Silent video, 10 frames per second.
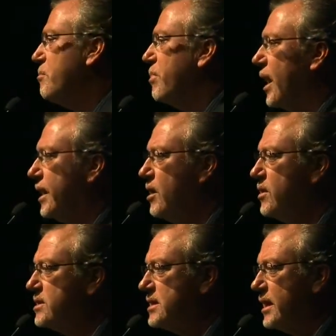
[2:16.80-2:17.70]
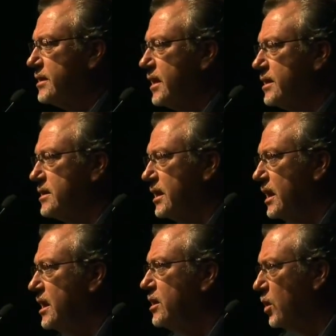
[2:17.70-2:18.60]
But I noticed that
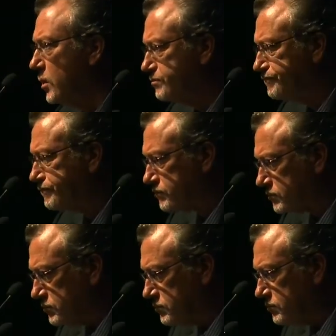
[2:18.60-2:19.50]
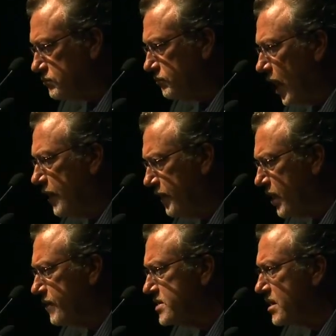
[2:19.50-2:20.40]
Tigrillo,
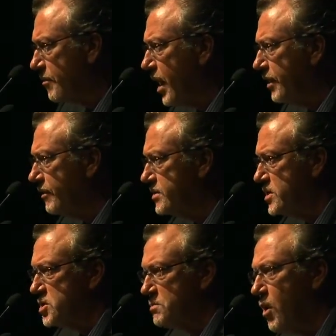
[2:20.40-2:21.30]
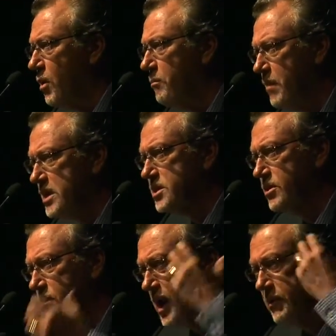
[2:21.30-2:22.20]
this commander, he's a small,
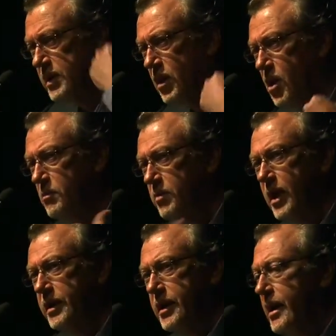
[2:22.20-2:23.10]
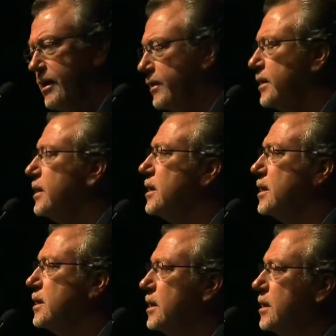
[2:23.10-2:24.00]
muscular guy with long blonde hair.
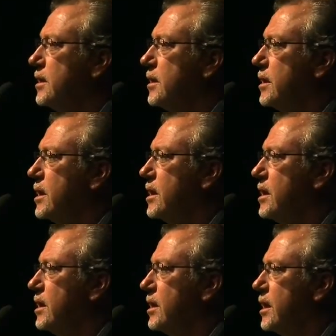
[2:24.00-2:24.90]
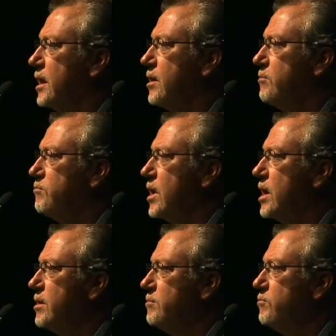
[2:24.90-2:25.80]

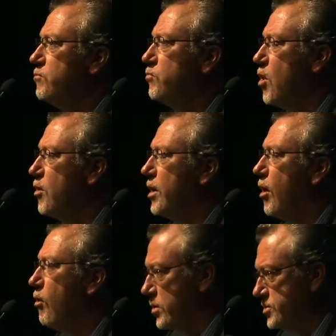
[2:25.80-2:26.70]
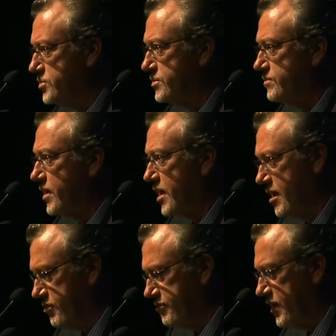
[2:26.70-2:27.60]
He rode a horse that
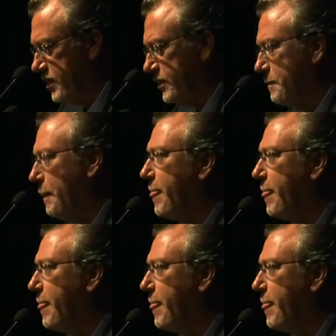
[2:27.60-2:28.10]
never fell.